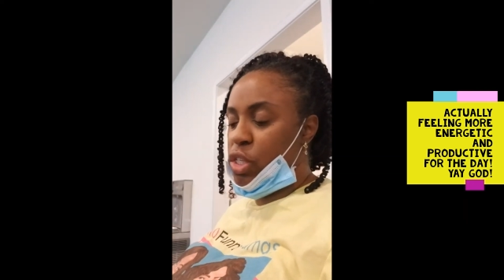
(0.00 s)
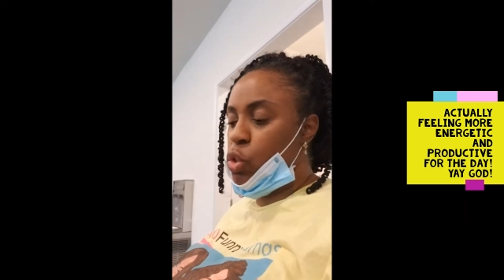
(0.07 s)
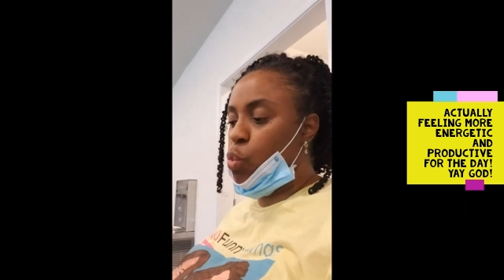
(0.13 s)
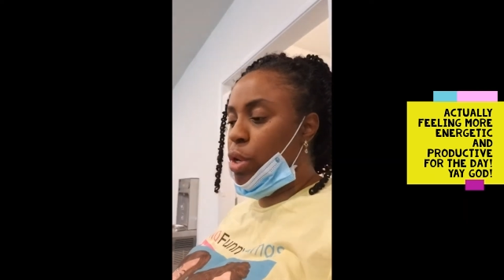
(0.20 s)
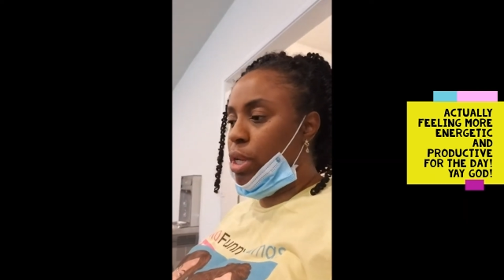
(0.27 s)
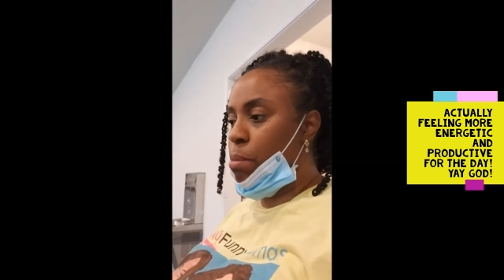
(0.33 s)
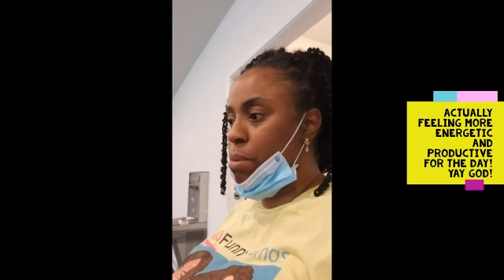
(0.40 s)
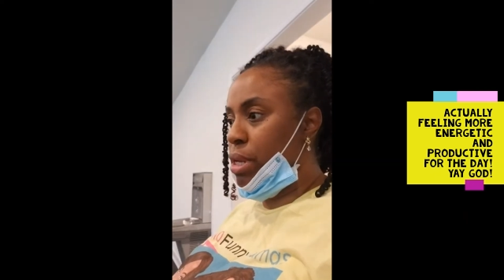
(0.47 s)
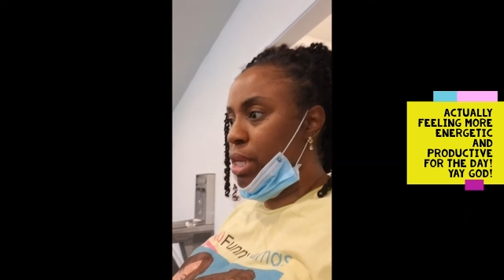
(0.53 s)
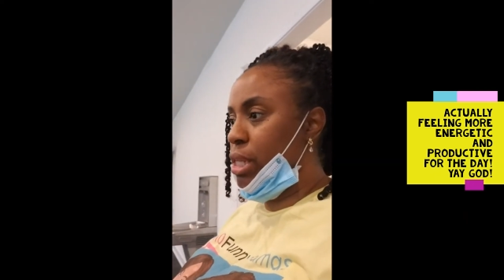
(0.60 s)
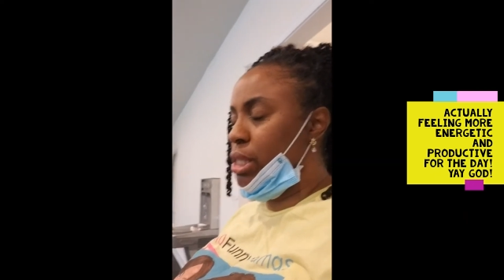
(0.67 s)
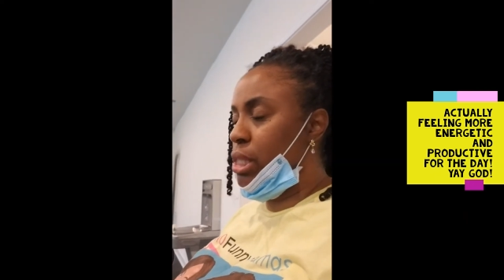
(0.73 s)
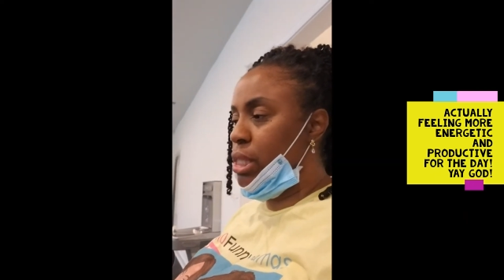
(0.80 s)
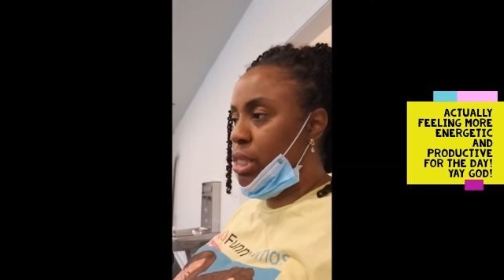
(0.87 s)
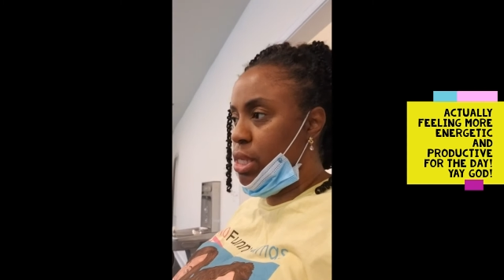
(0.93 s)
20
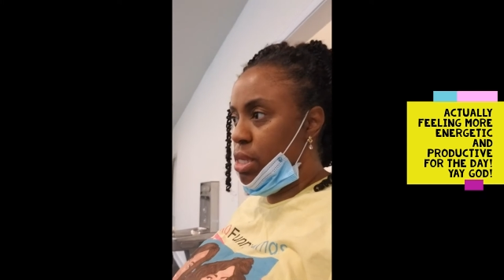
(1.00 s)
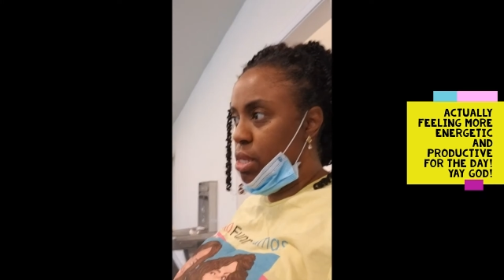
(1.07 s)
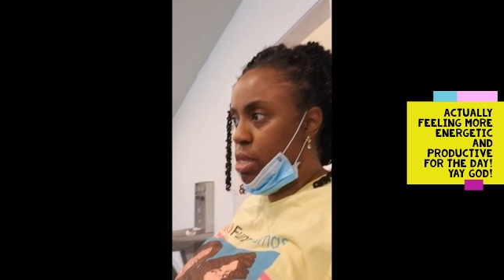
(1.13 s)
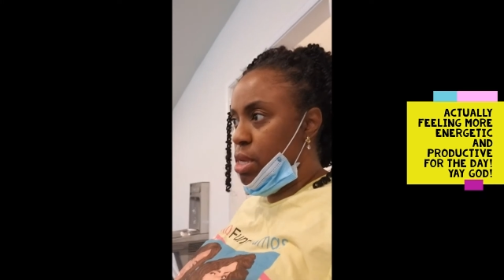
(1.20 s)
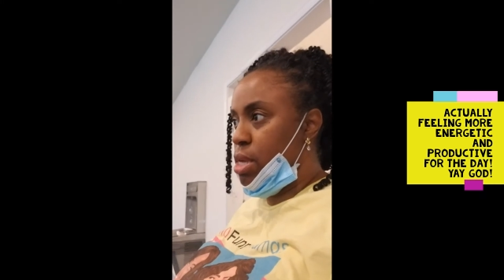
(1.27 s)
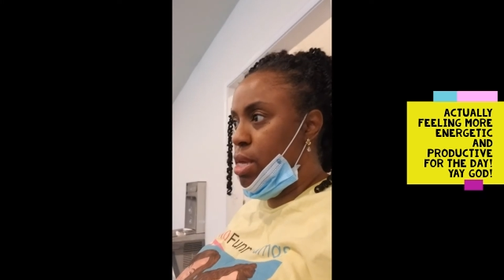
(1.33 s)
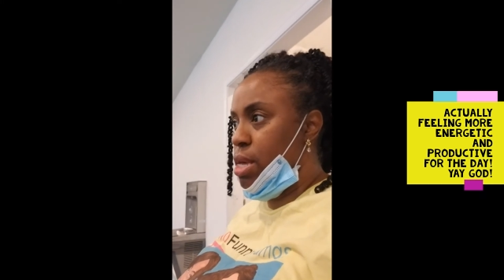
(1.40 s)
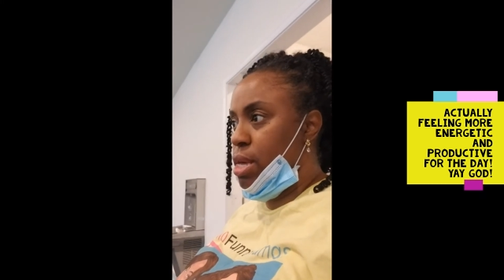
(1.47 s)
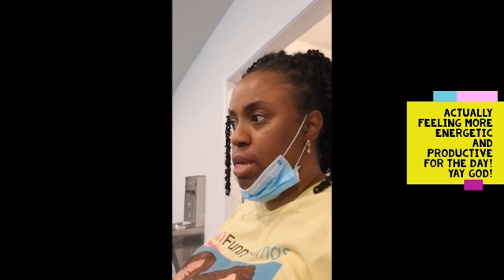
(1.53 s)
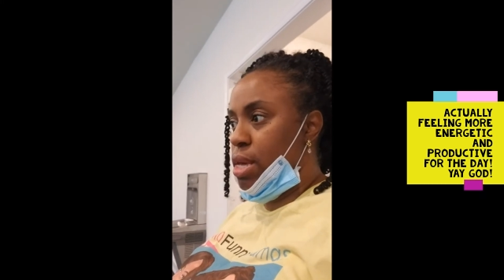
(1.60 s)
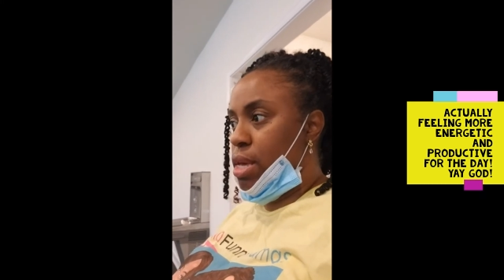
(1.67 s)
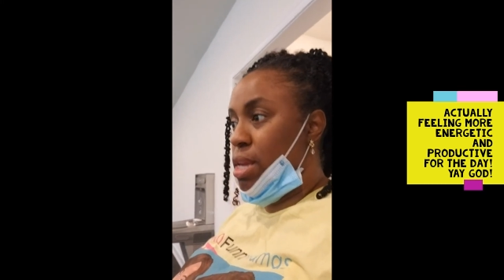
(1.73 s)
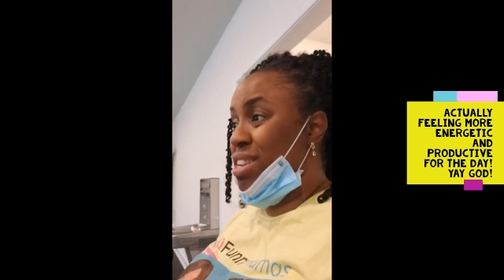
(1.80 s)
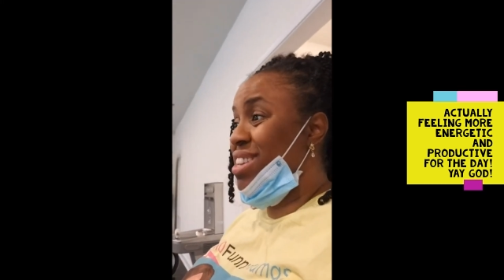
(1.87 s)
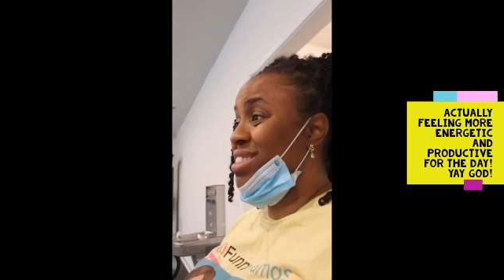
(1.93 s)
minutes.
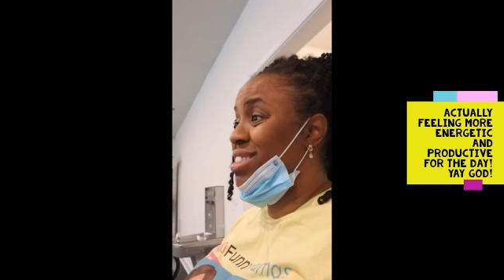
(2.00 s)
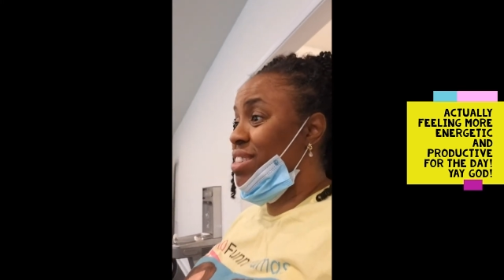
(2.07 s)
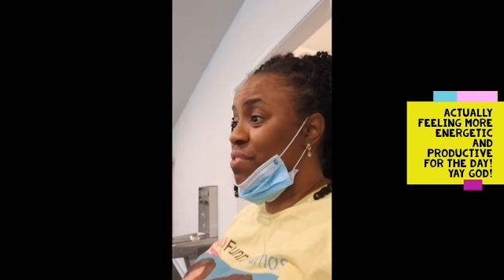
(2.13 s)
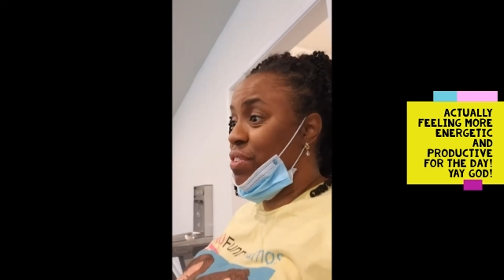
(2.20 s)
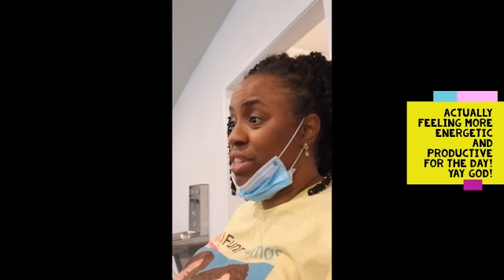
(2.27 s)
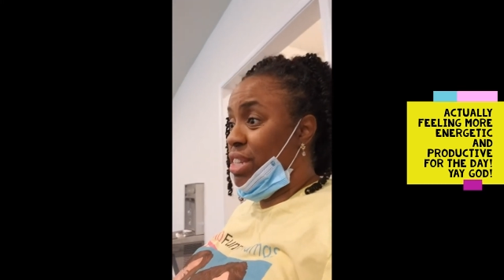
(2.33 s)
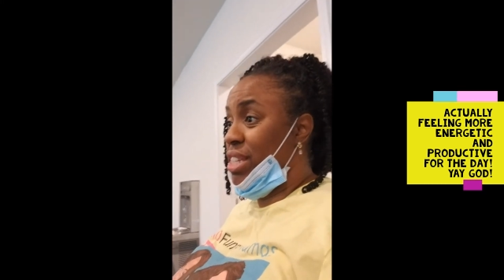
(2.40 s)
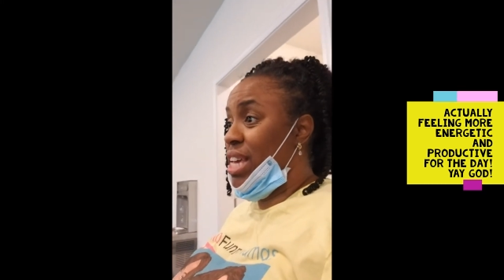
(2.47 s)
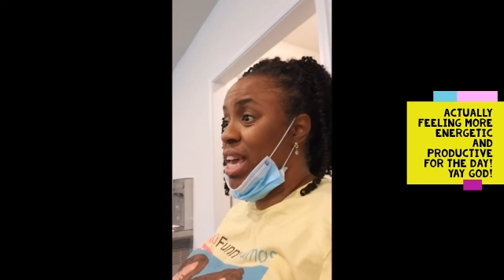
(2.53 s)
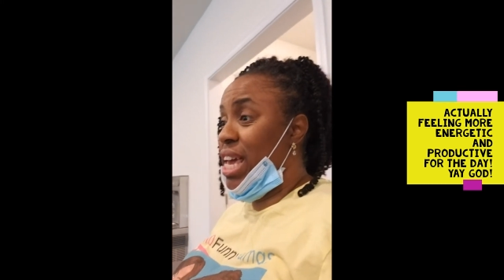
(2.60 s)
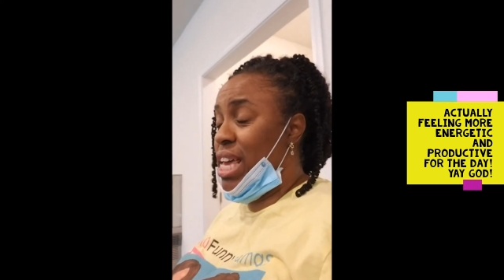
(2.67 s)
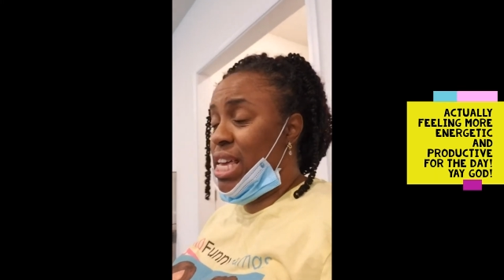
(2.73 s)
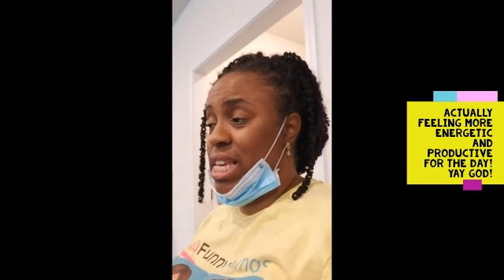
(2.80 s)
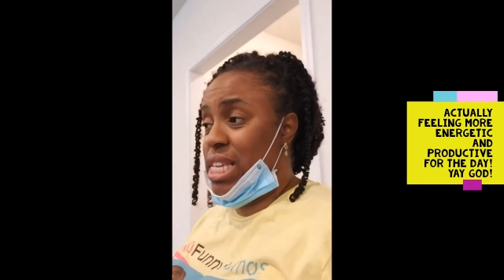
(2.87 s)
And that's it for the day.